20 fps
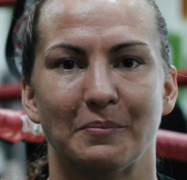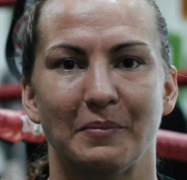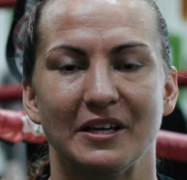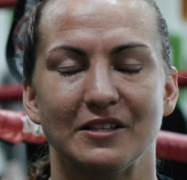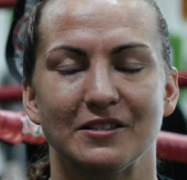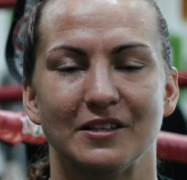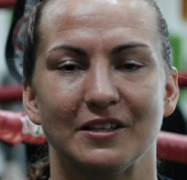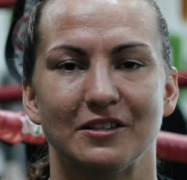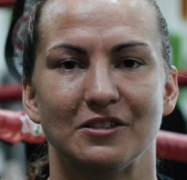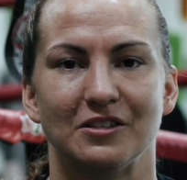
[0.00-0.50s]

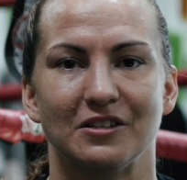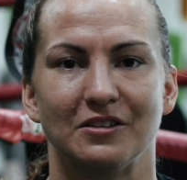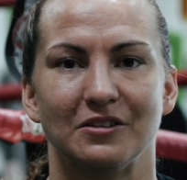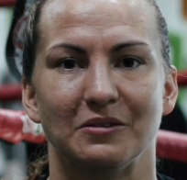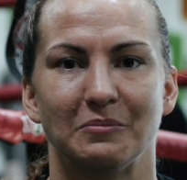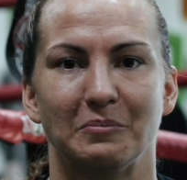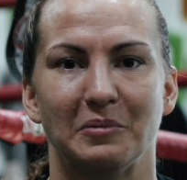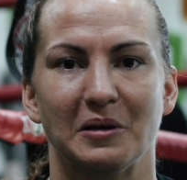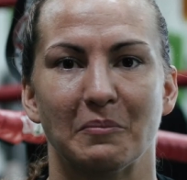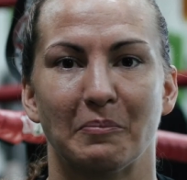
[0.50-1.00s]
amazing
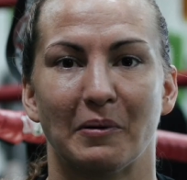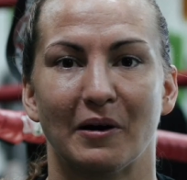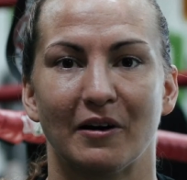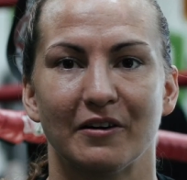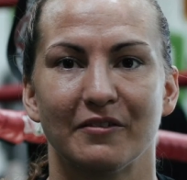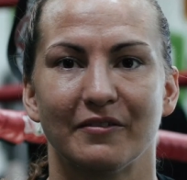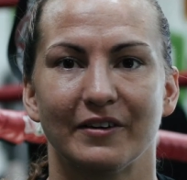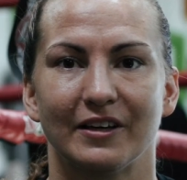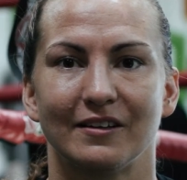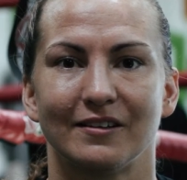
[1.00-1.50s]
to be a
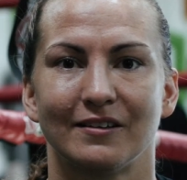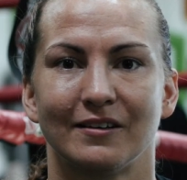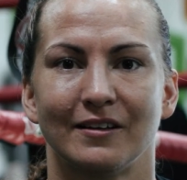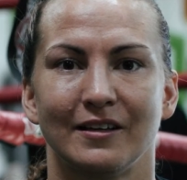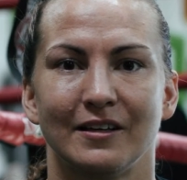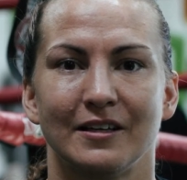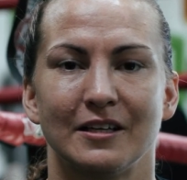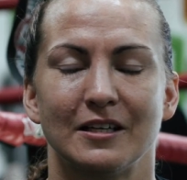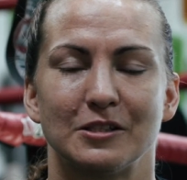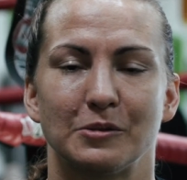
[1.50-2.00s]
part of it,
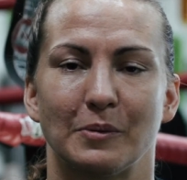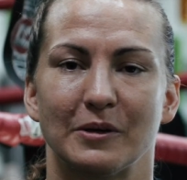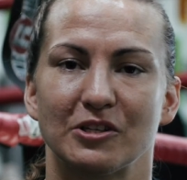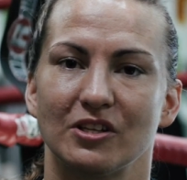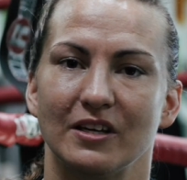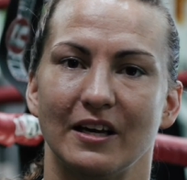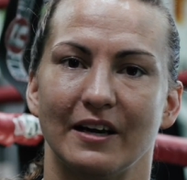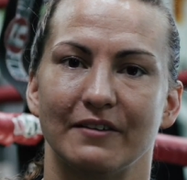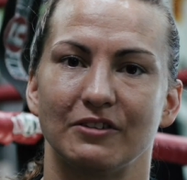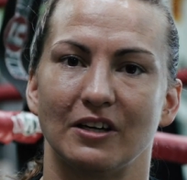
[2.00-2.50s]

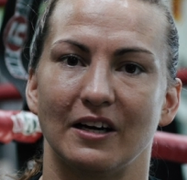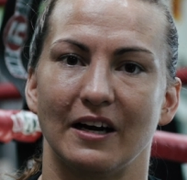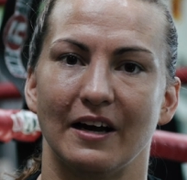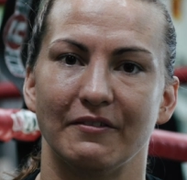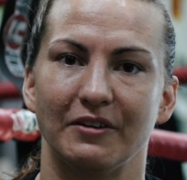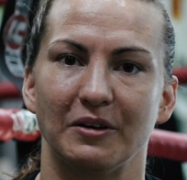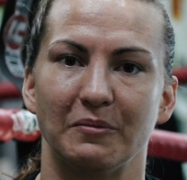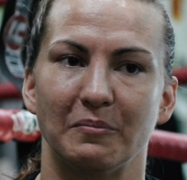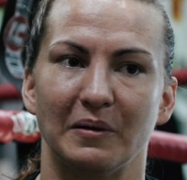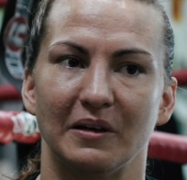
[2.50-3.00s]
especially after
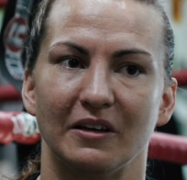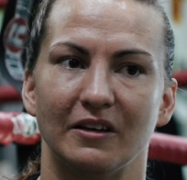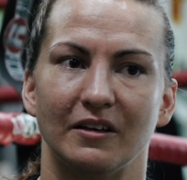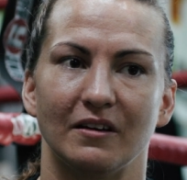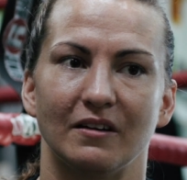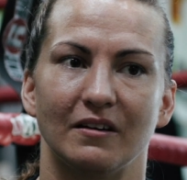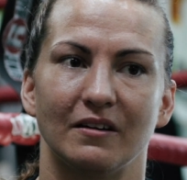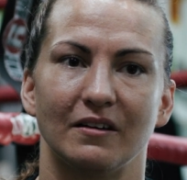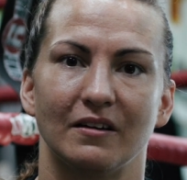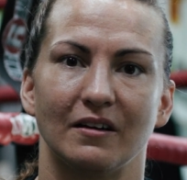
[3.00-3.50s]
having
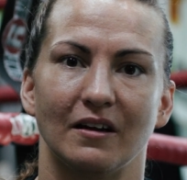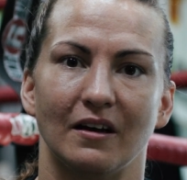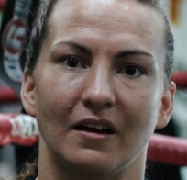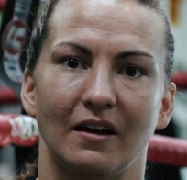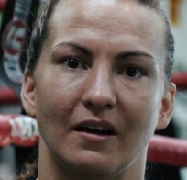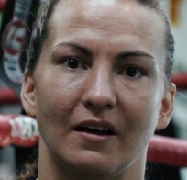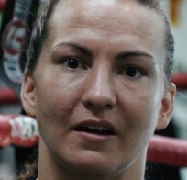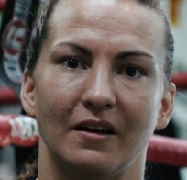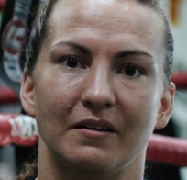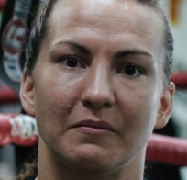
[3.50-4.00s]

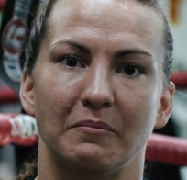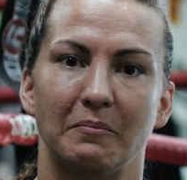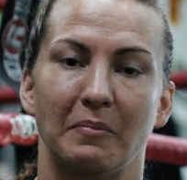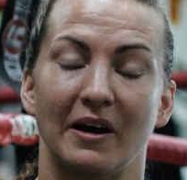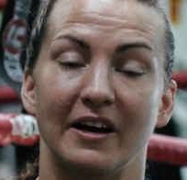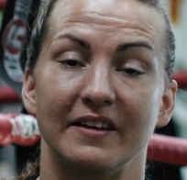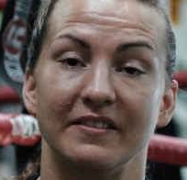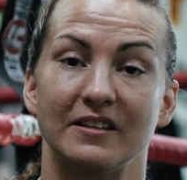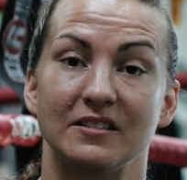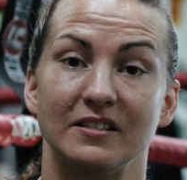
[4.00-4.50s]
been
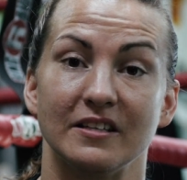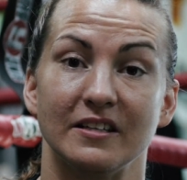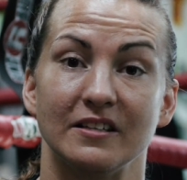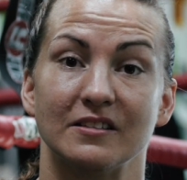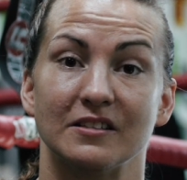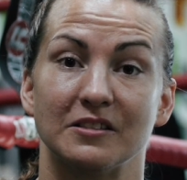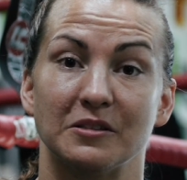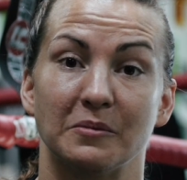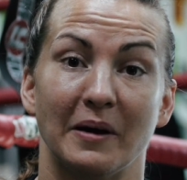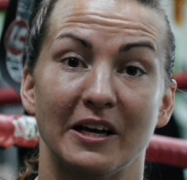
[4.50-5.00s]
behind the
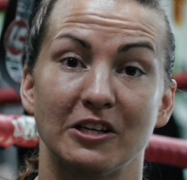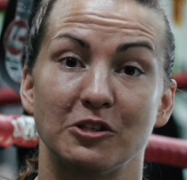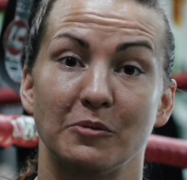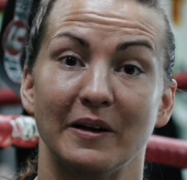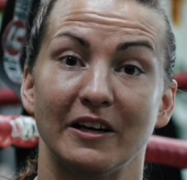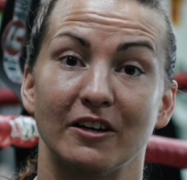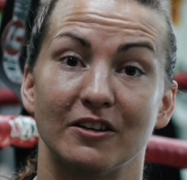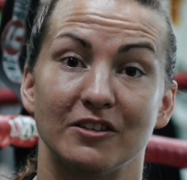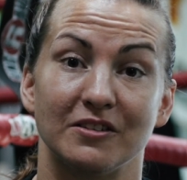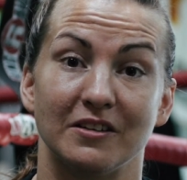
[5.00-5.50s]
scenes as a
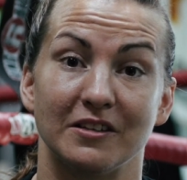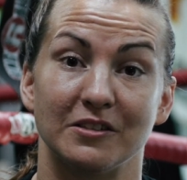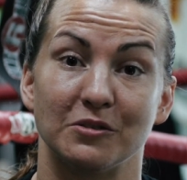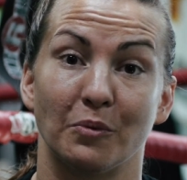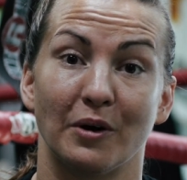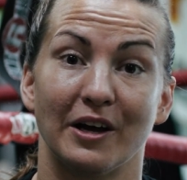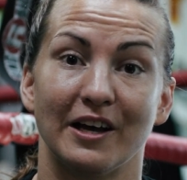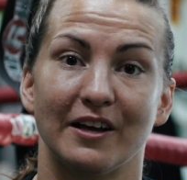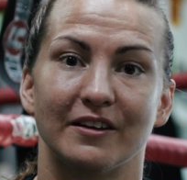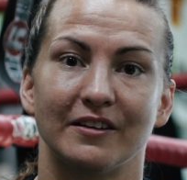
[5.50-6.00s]
matchmaker as
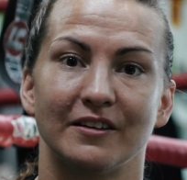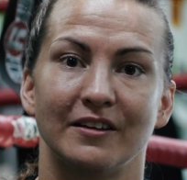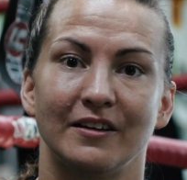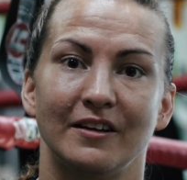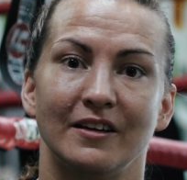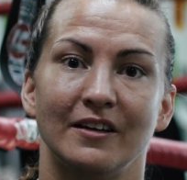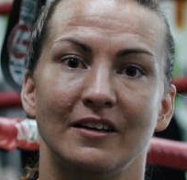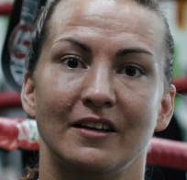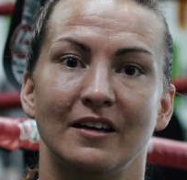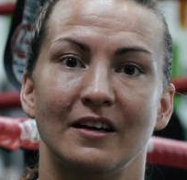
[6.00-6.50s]
well.
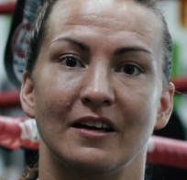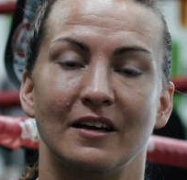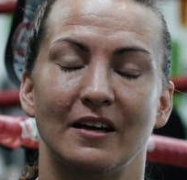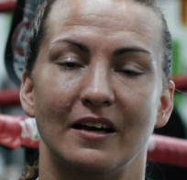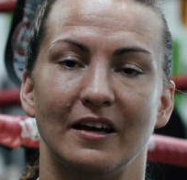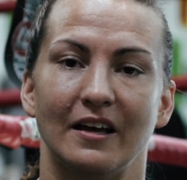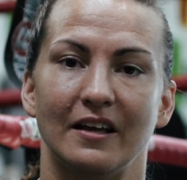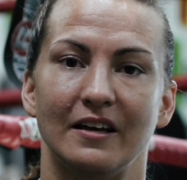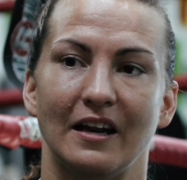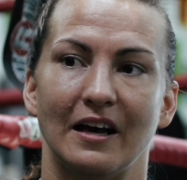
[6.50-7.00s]

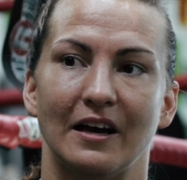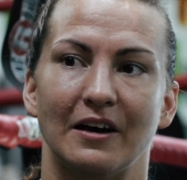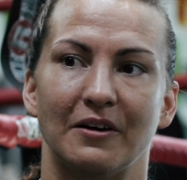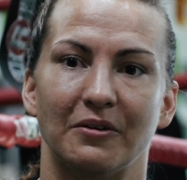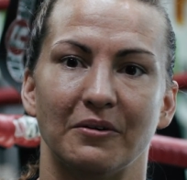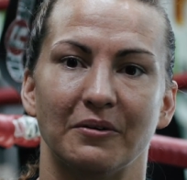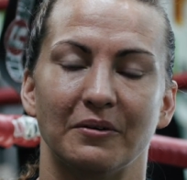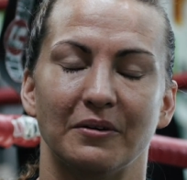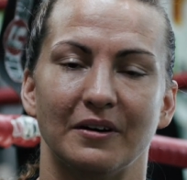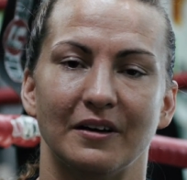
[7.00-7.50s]
And
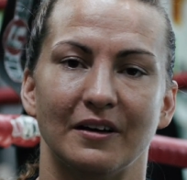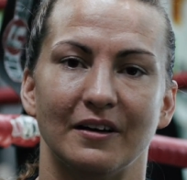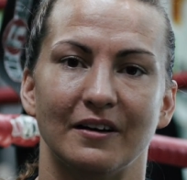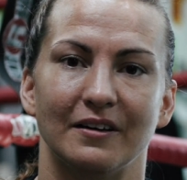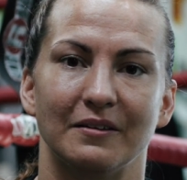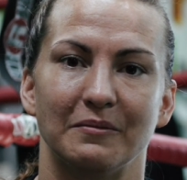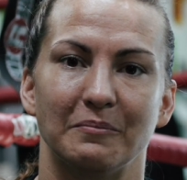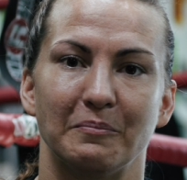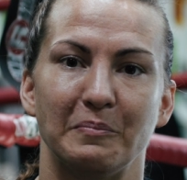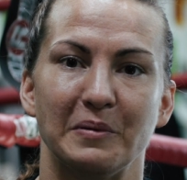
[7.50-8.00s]

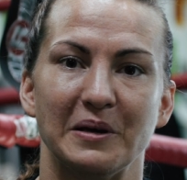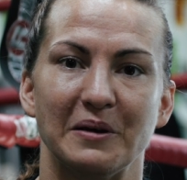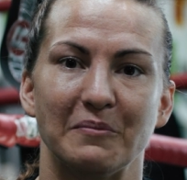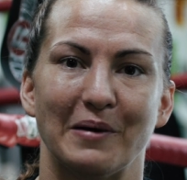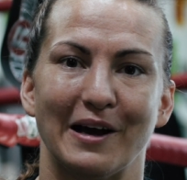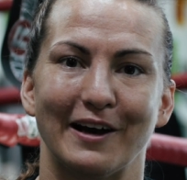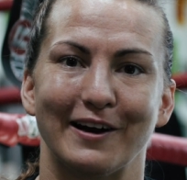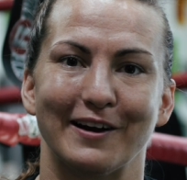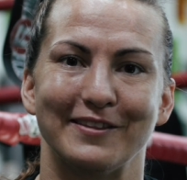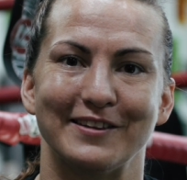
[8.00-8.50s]
now being
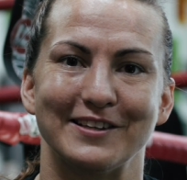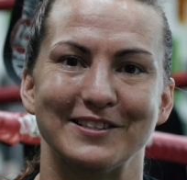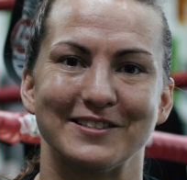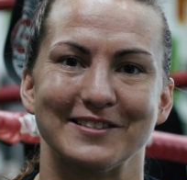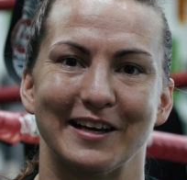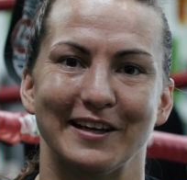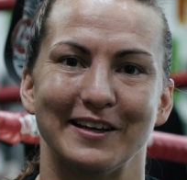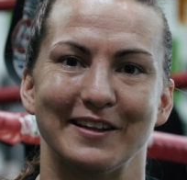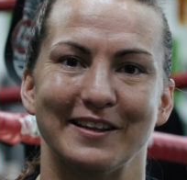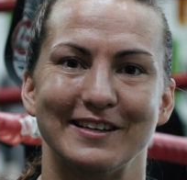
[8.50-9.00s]
back on this
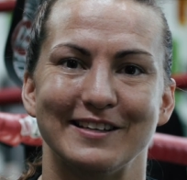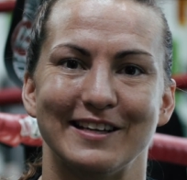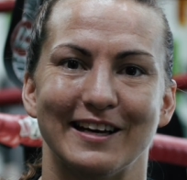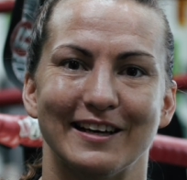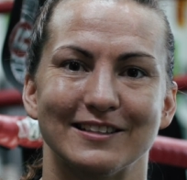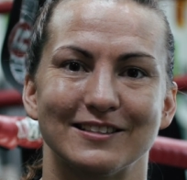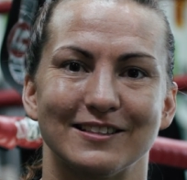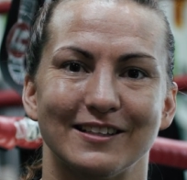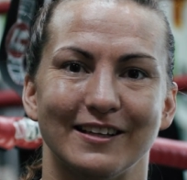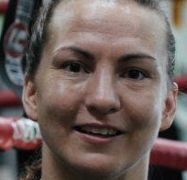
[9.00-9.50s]
side of the
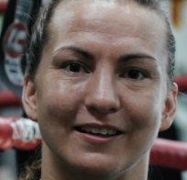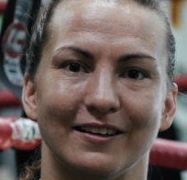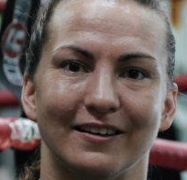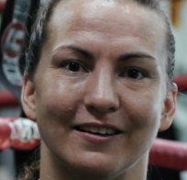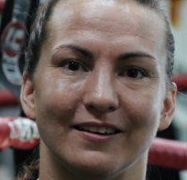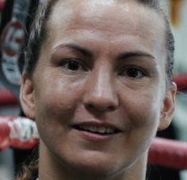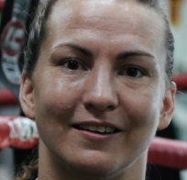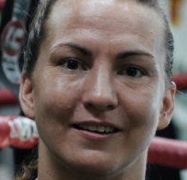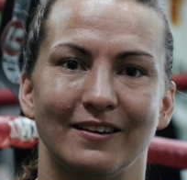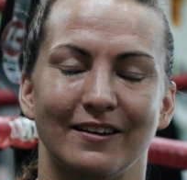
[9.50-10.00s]
desk
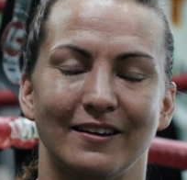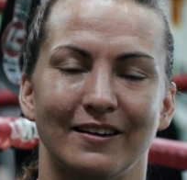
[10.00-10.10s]
and